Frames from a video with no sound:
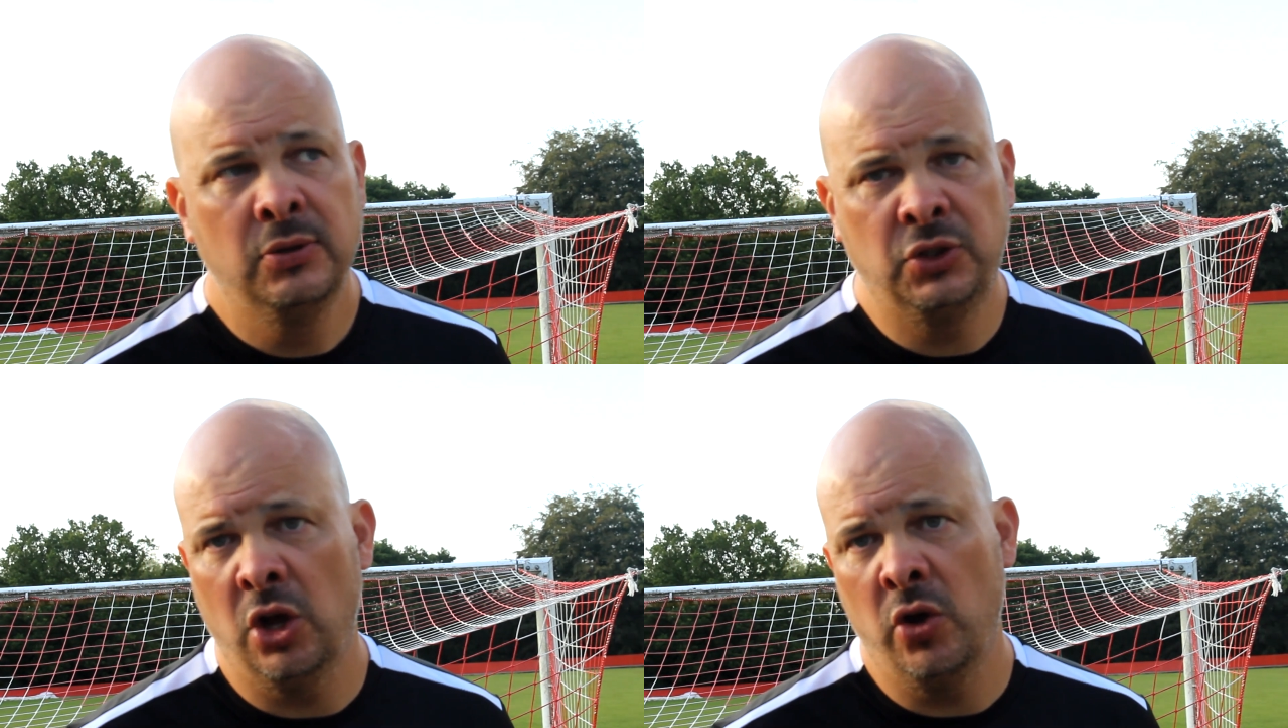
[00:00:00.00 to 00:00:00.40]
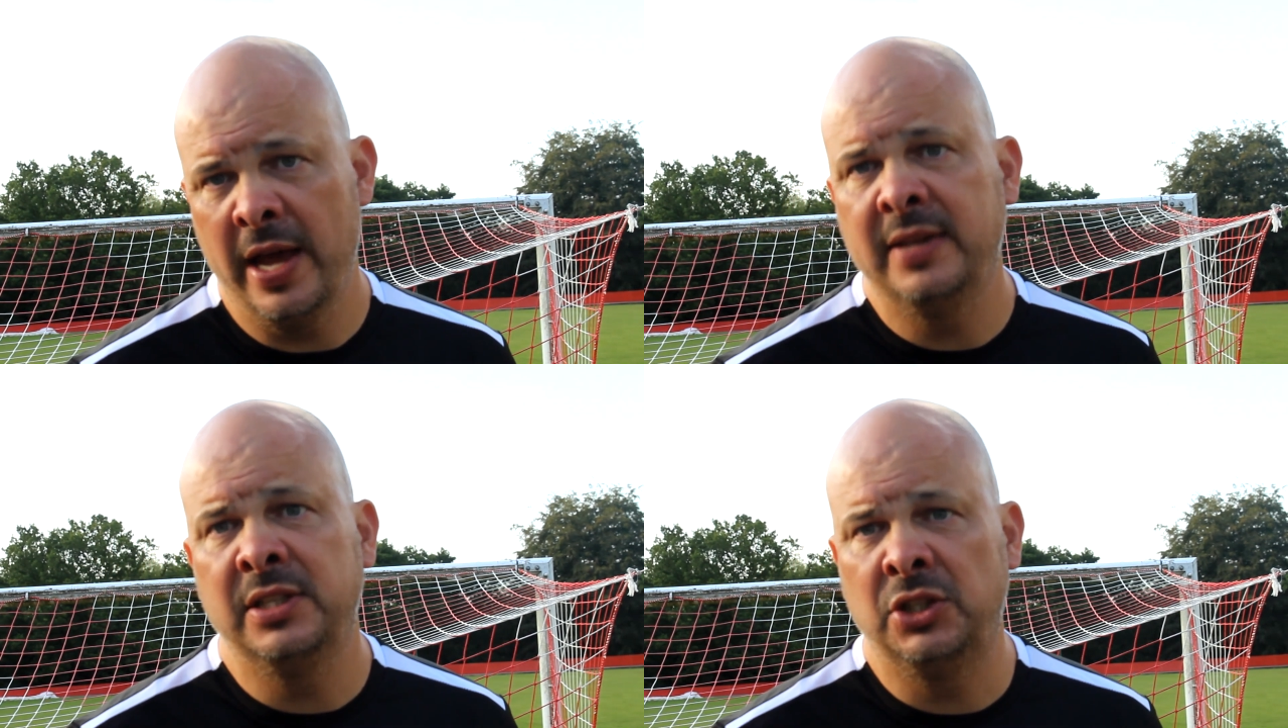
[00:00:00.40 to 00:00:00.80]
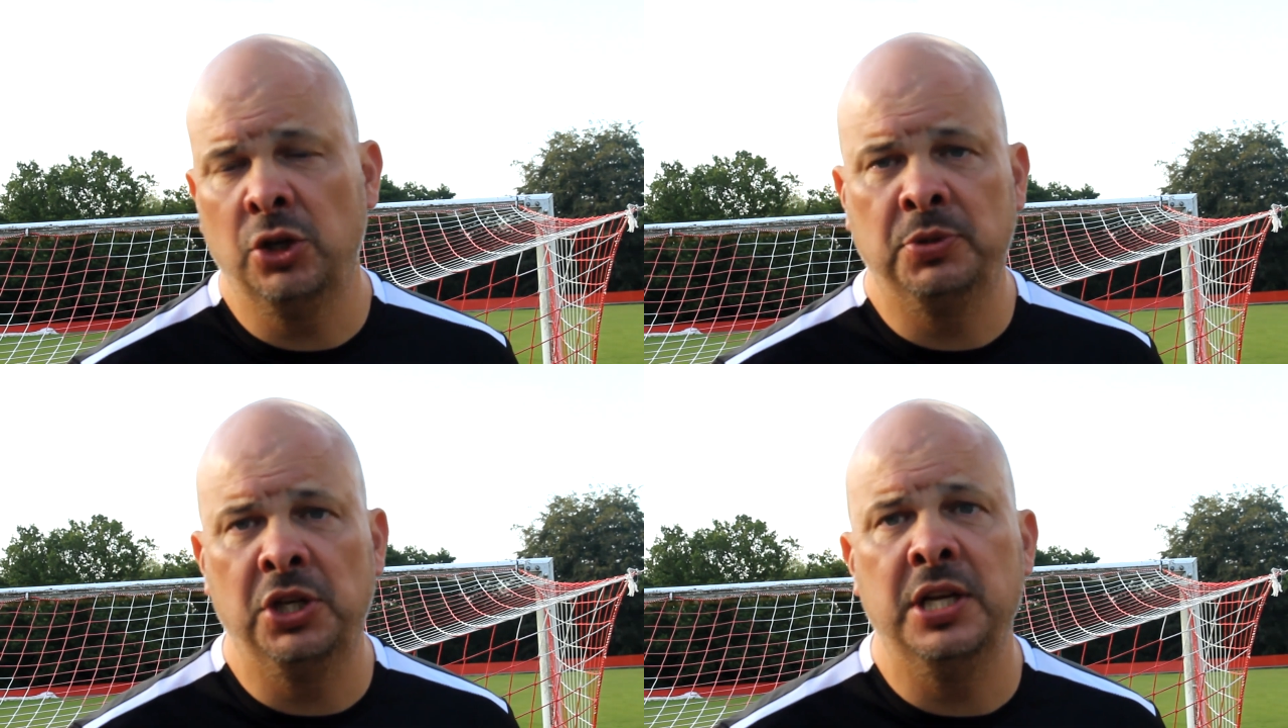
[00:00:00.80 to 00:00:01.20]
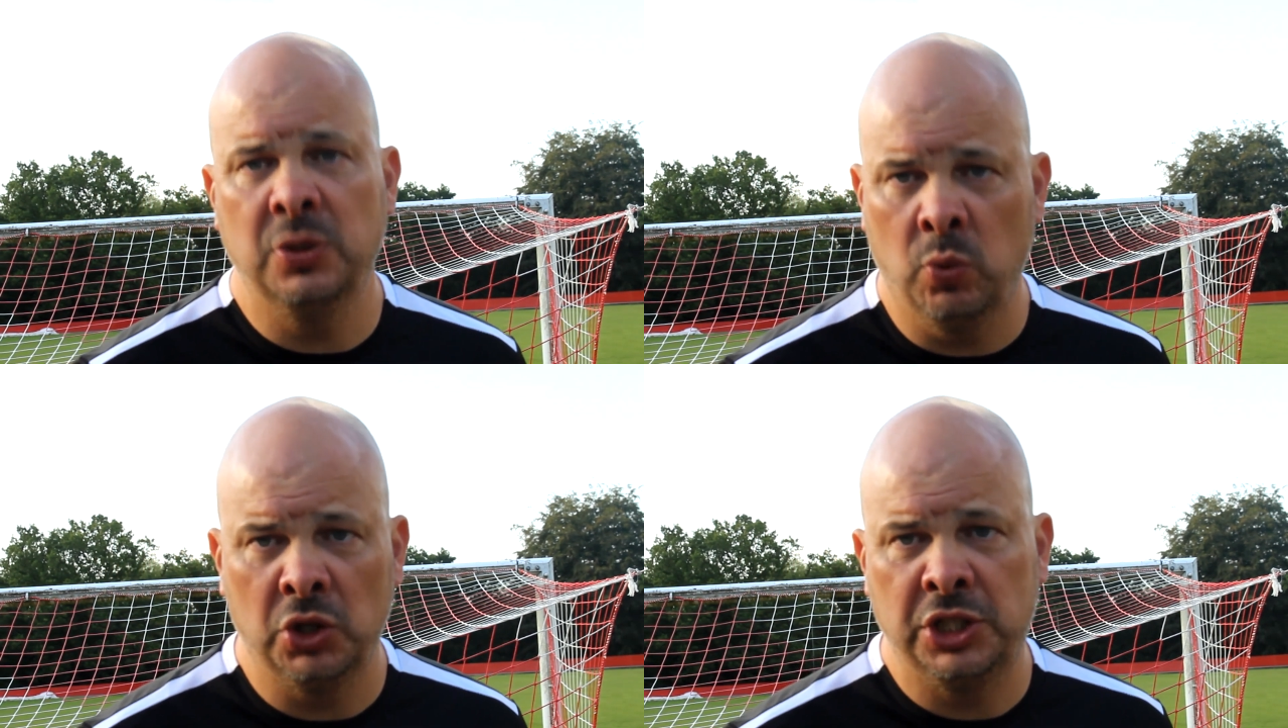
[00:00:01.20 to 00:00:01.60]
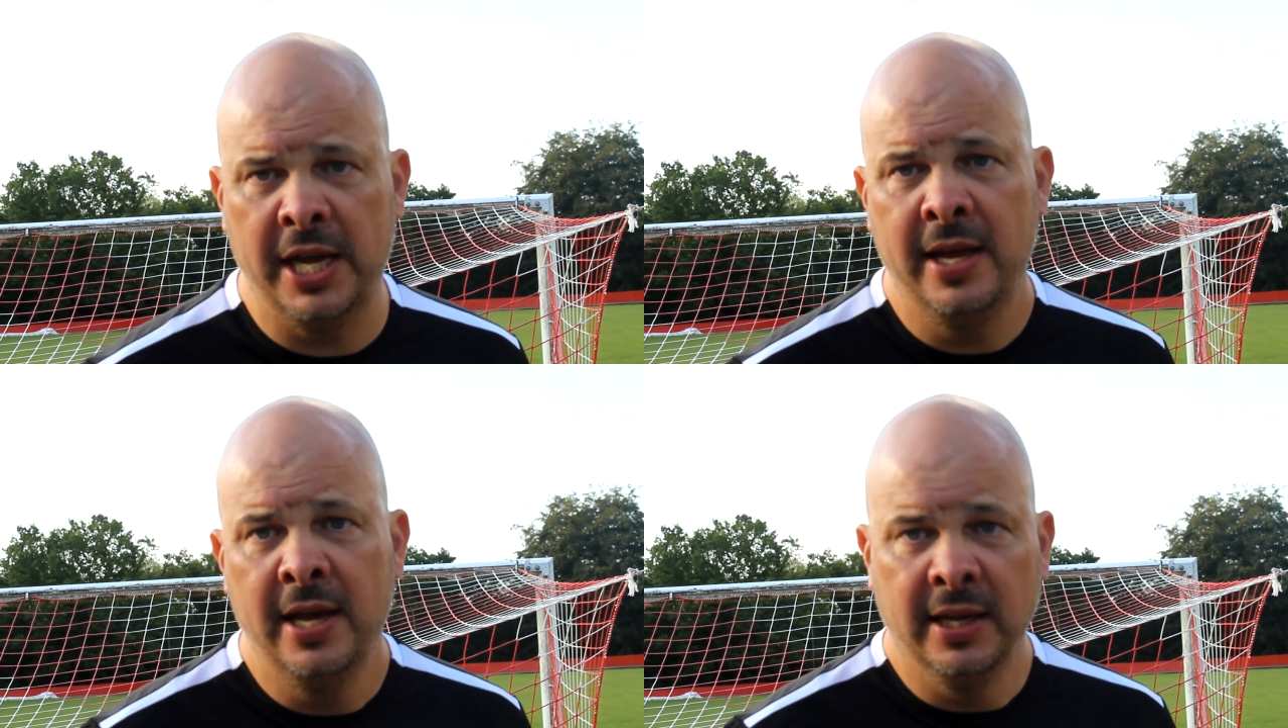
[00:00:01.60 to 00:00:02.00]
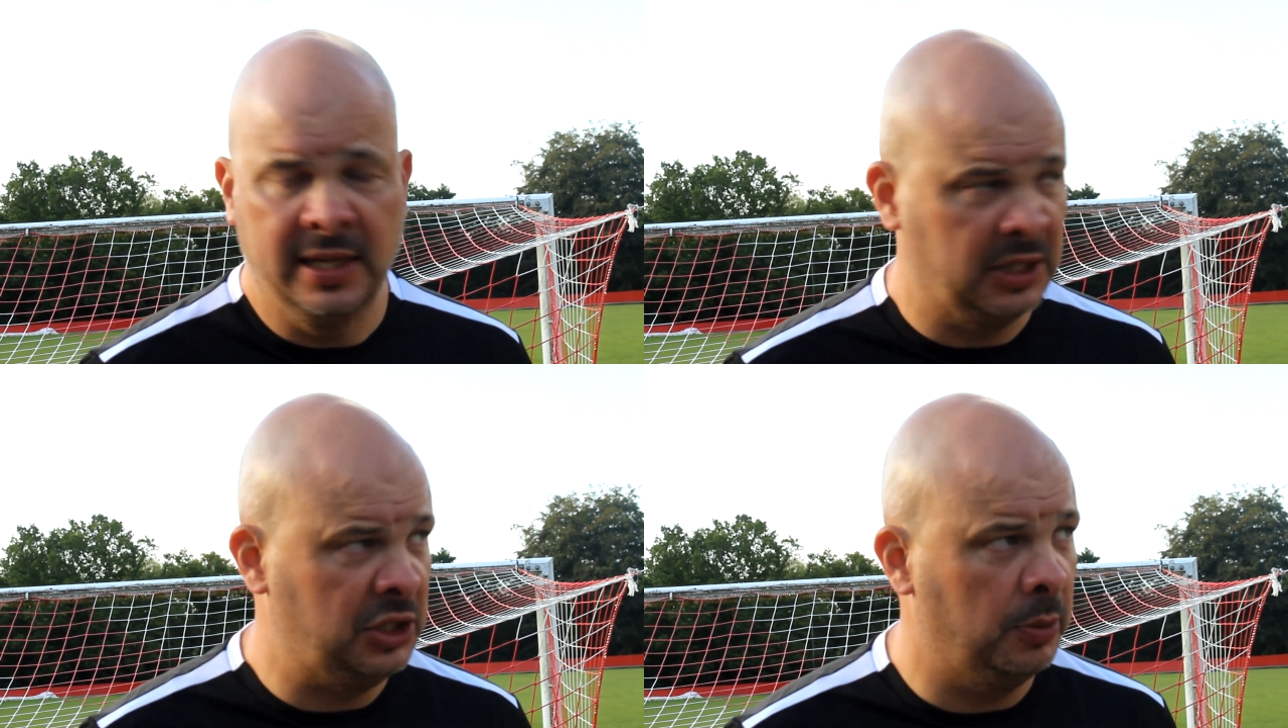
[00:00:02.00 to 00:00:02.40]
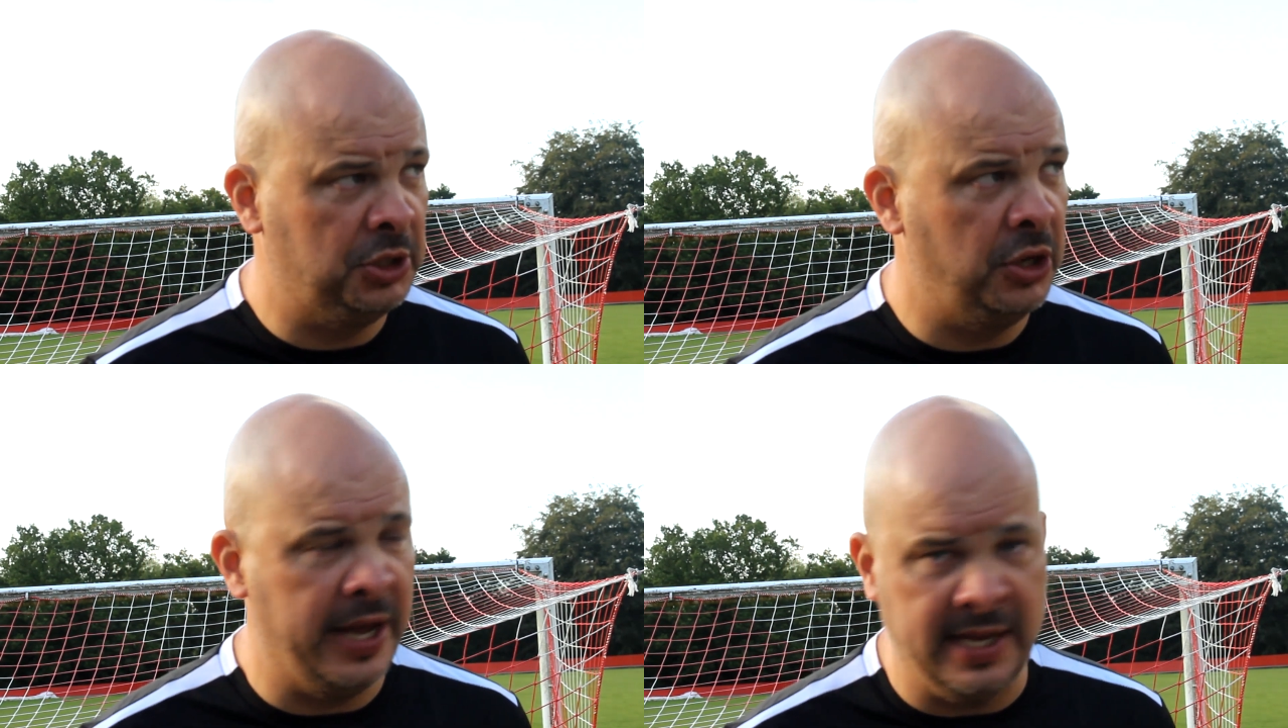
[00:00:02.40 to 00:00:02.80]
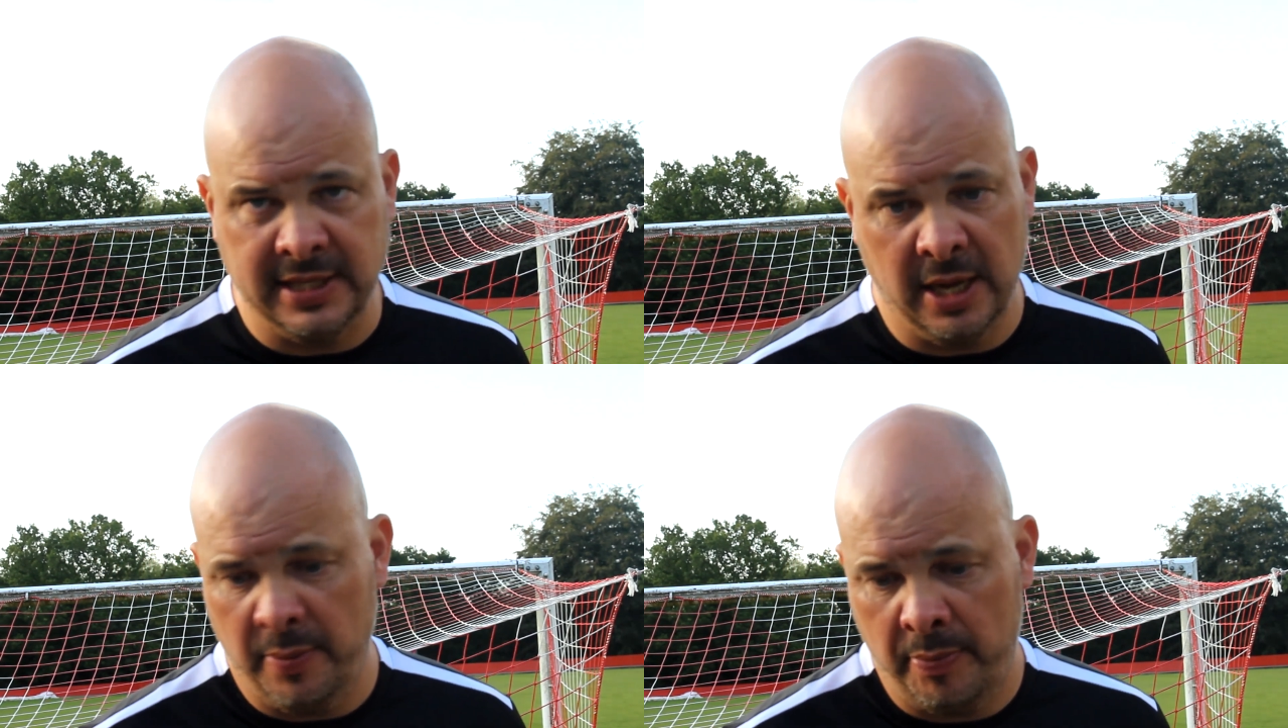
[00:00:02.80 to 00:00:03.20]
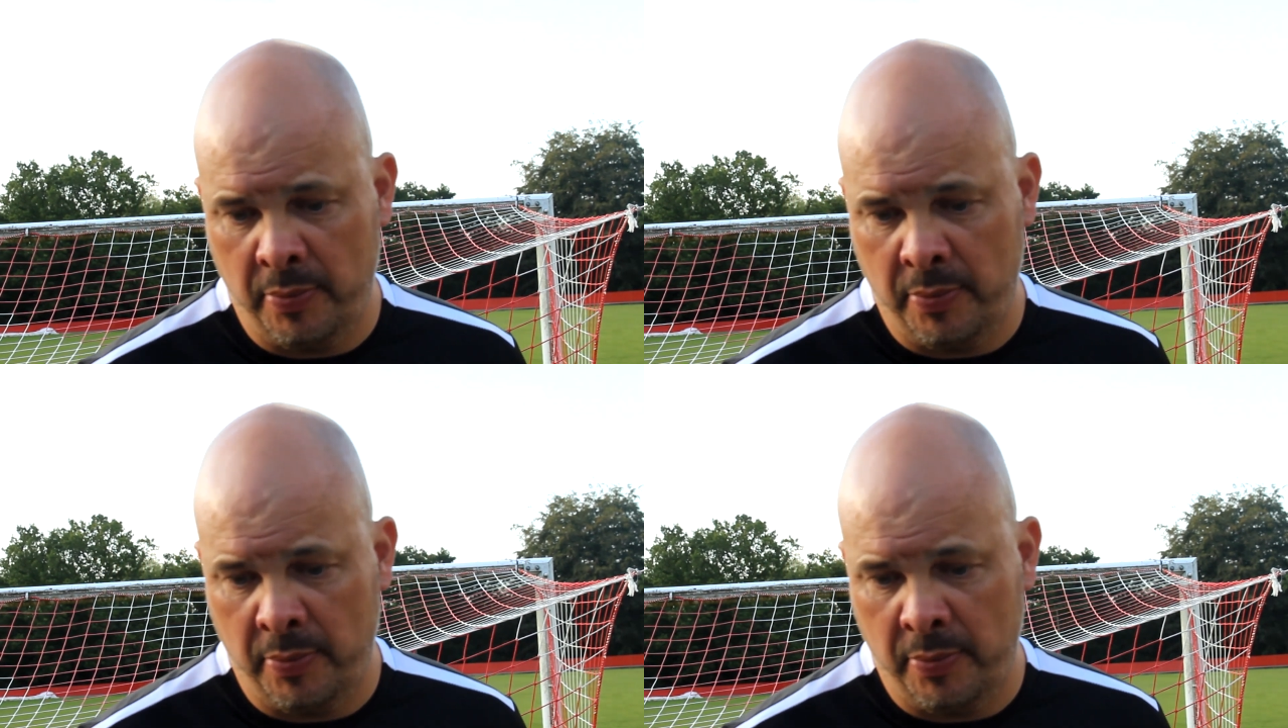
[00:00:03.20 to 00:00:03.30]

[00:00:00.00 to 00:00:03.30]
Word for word: So that gives us the opportunity to watch it, gives us the opportunity to